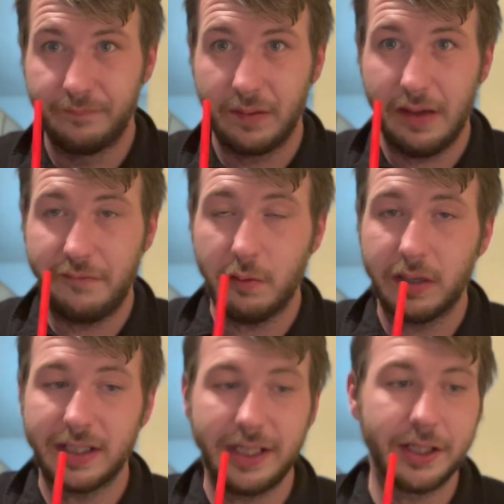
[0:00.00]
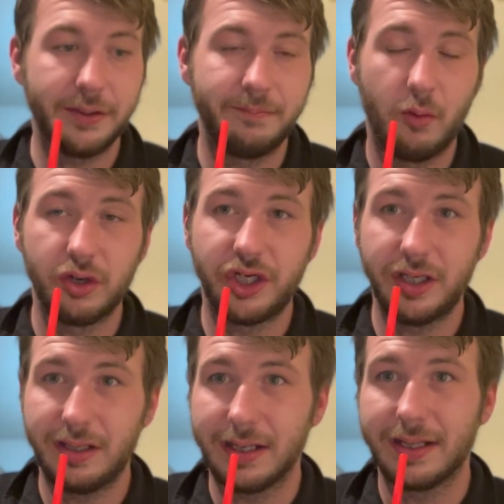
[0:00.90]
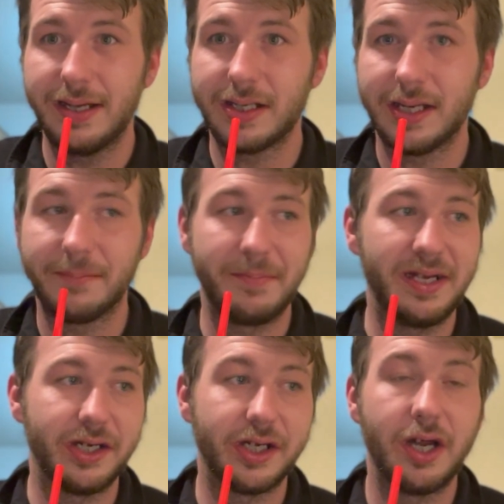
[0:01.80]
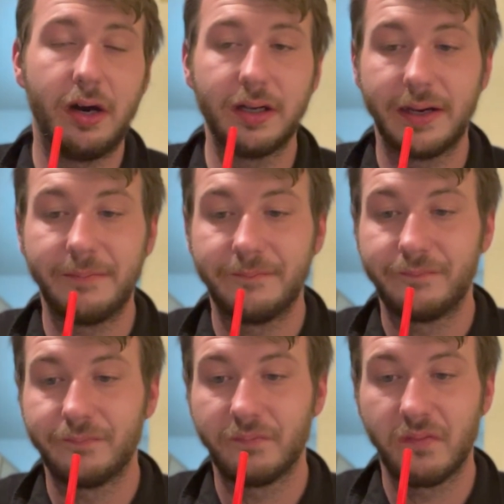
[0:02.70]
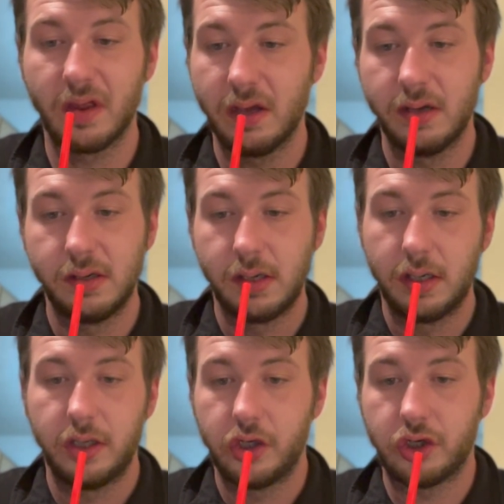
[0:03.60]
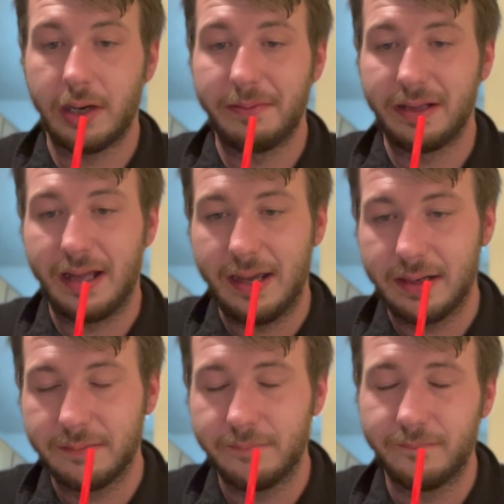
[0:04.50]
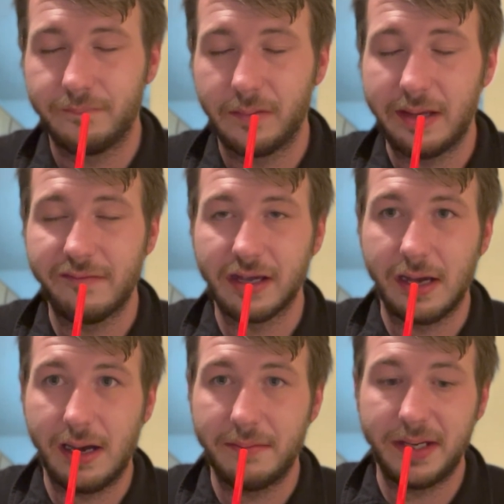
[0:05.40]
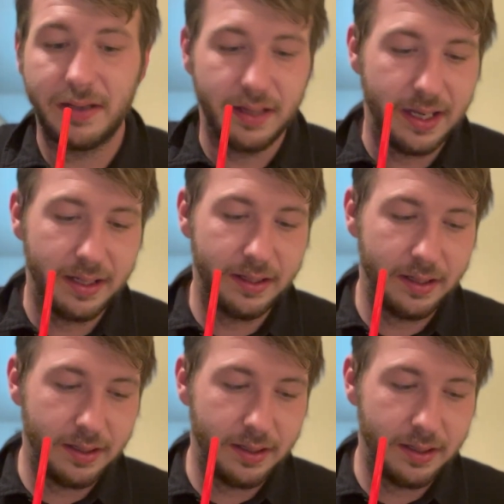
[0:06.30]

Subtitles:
if you want to see some more shit like this, like me just talking, drop a like, leave a comment, and